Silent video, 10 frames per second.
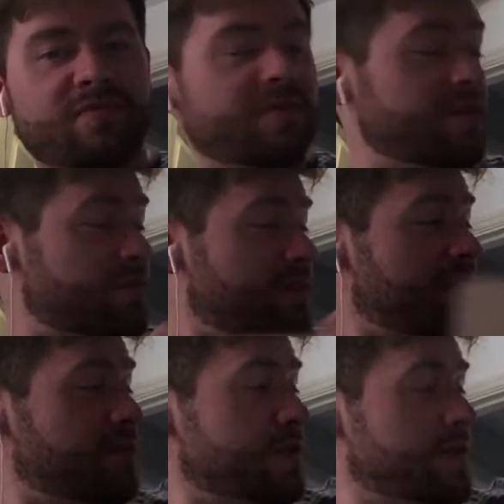That's a
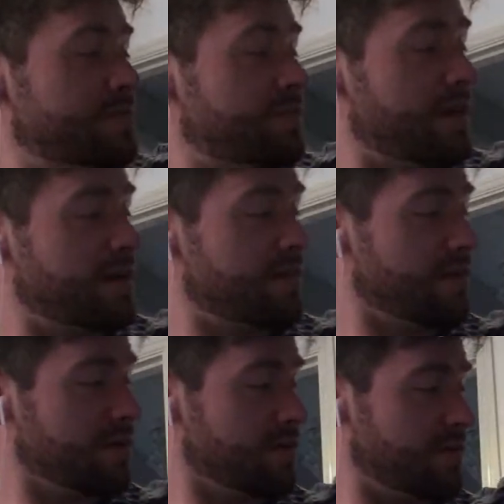little keepsake that
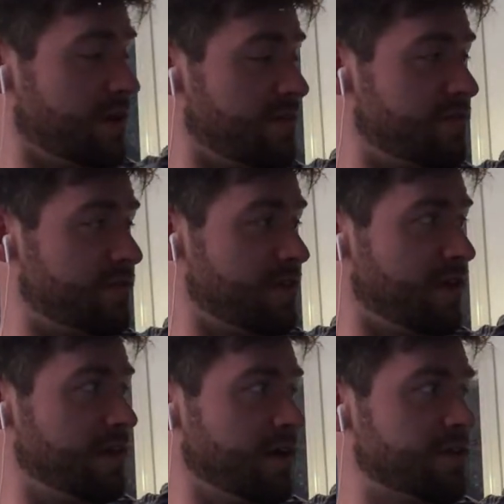I got to have.
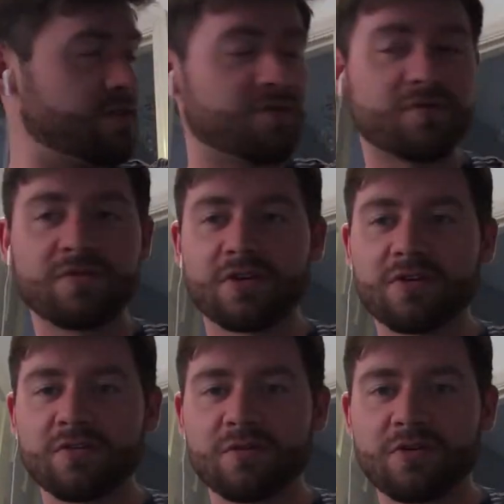I could have the
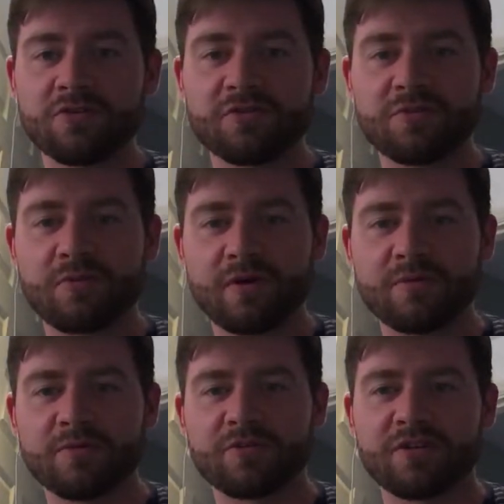costume
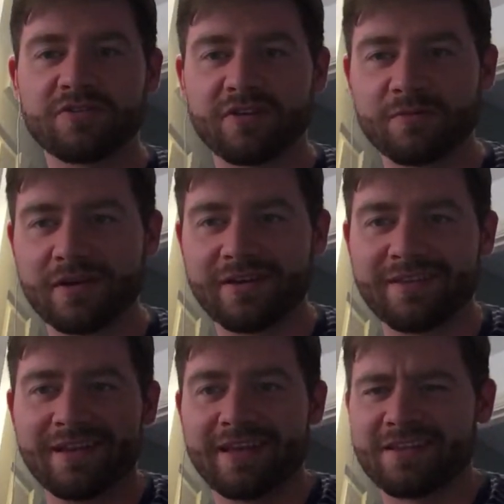department were trying to sell me
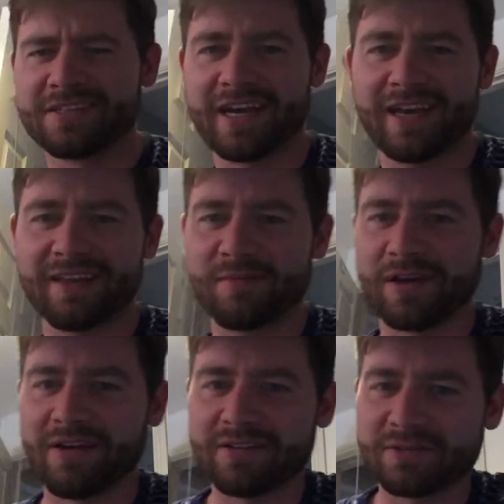the leather jacket that my
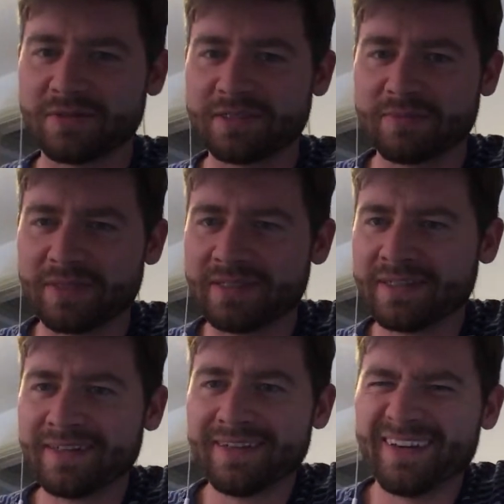character wears, but
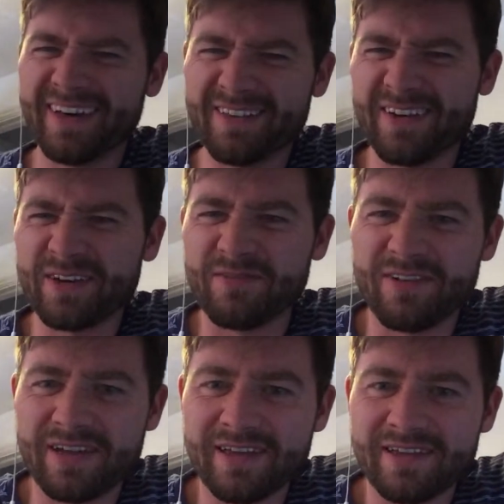I thought I couldn't
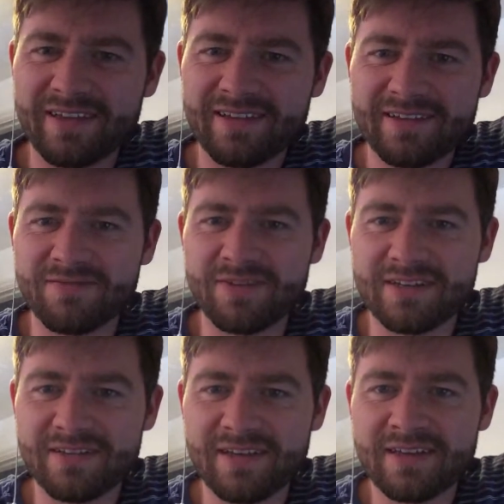really do